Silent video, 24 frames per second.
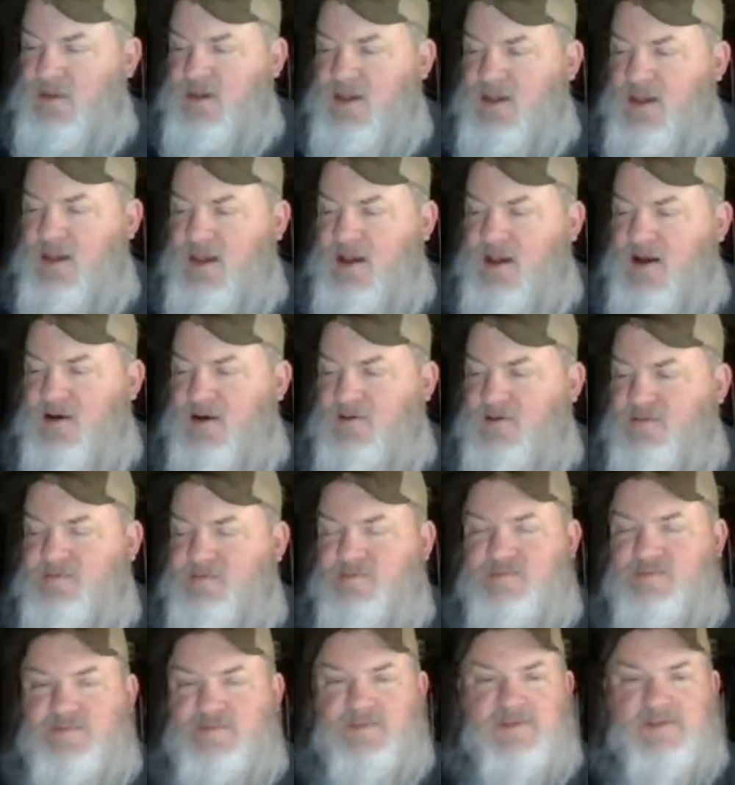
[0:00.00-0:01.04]
You know,
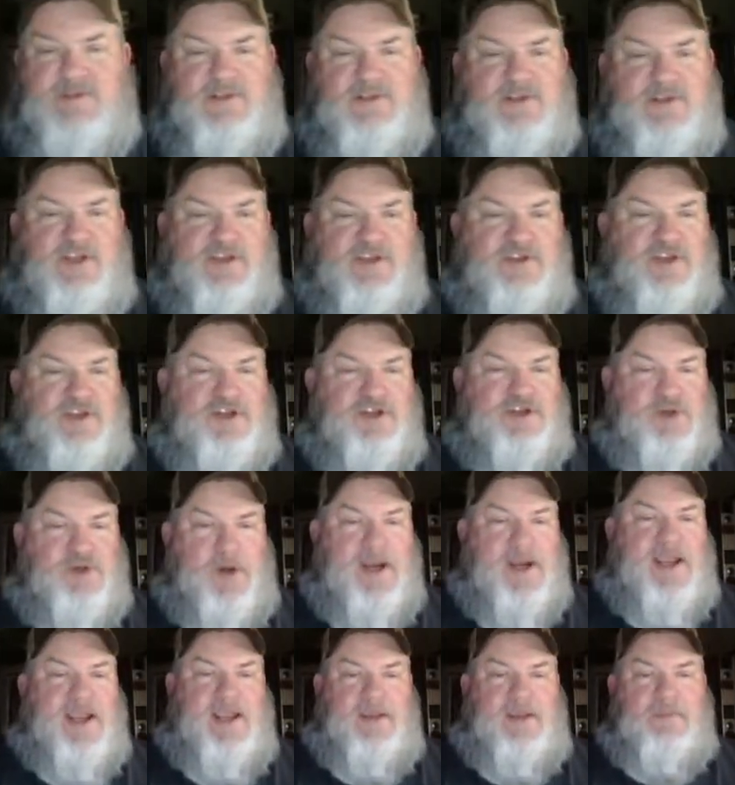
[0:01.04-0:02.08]
the
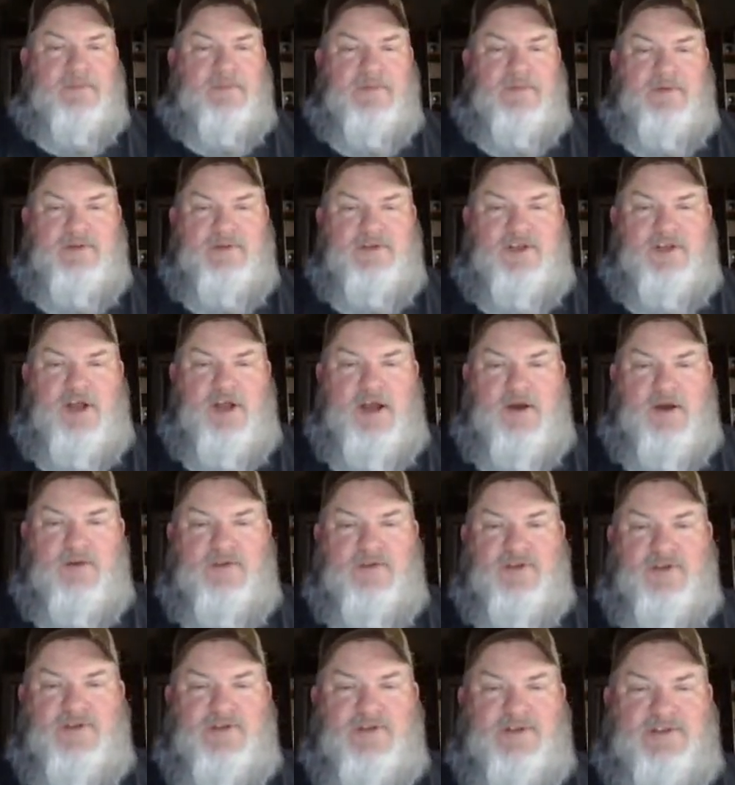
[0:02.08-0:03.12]
dream, you
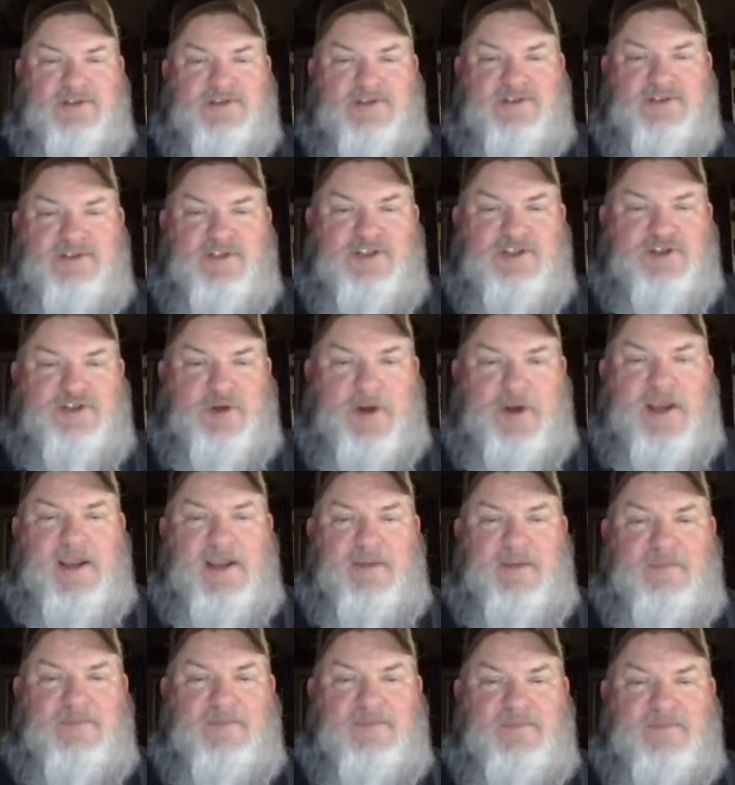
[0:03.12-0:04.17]
know, it's the
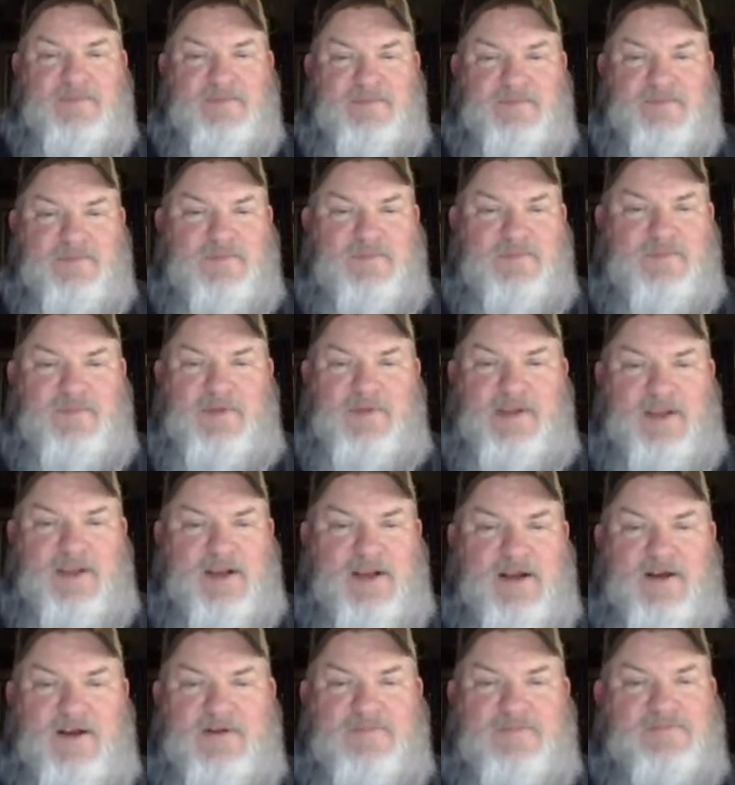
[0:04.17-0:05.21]
dream, you
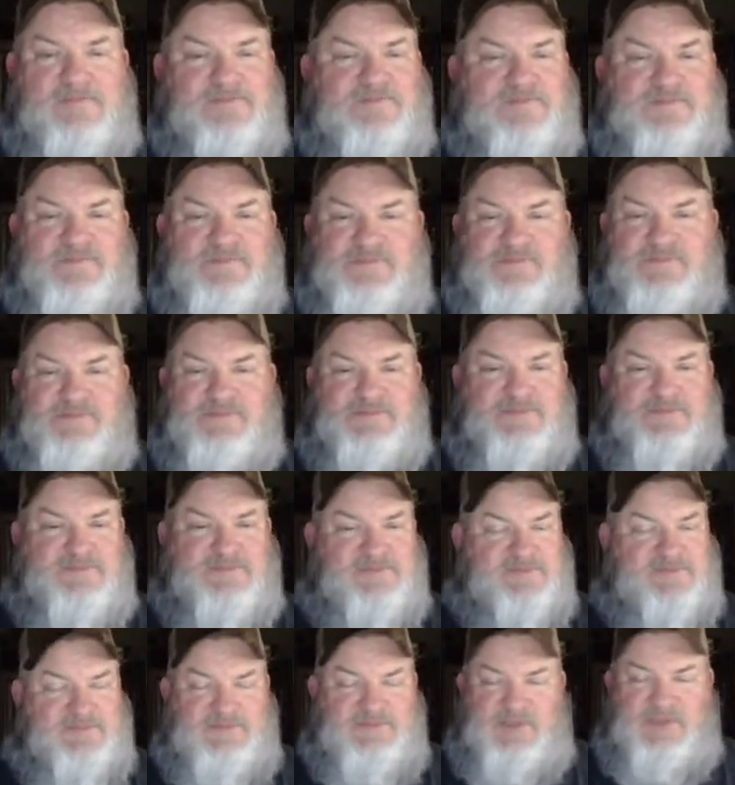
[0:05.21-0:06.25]
know,
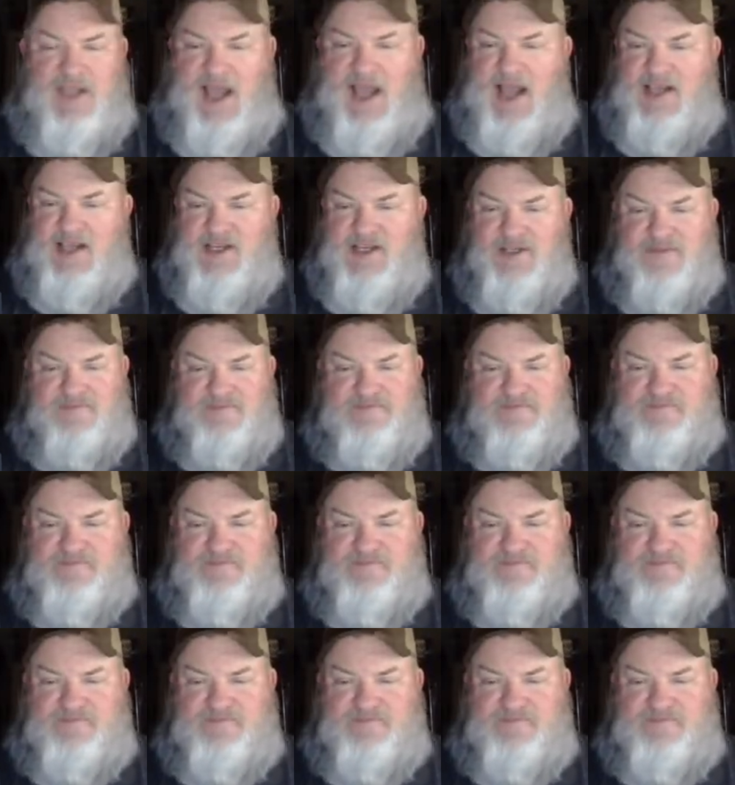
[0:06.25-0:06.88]
I'm not going